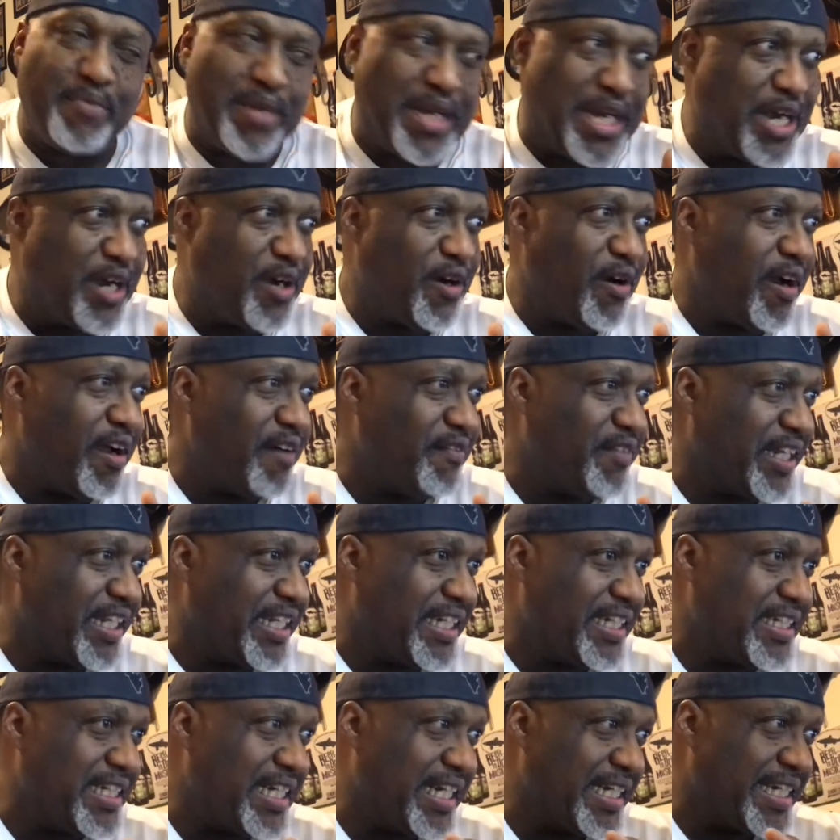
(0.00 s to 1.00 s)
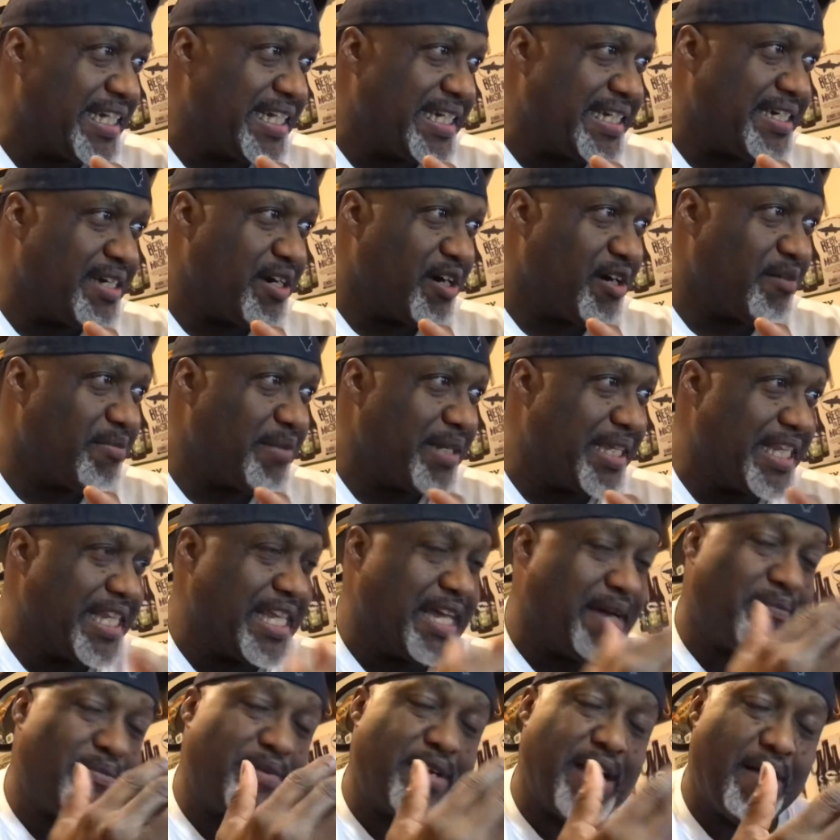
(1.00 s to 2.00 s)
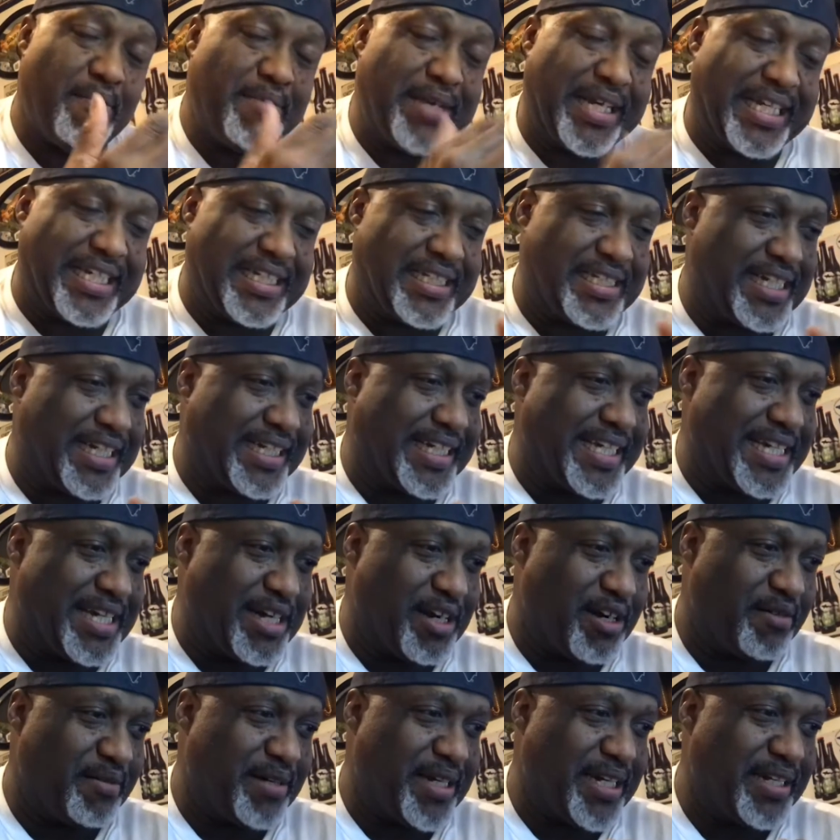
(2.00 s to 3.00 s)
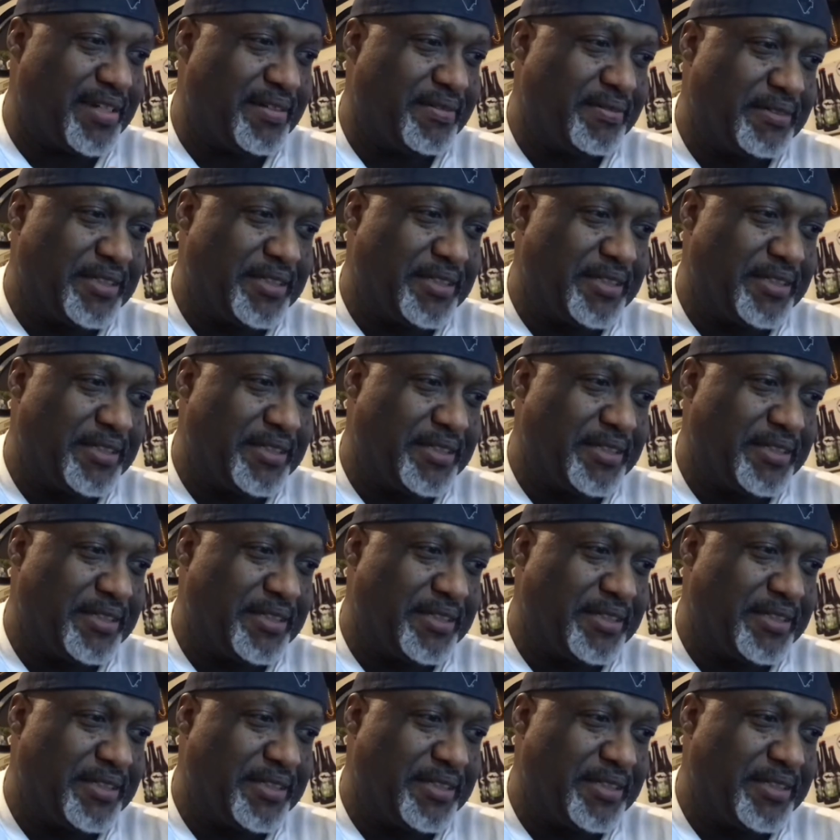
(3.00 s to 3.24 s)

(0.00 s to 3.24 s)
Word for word: beer of the Kentucky Derby, the upcoming Kentucky Derby.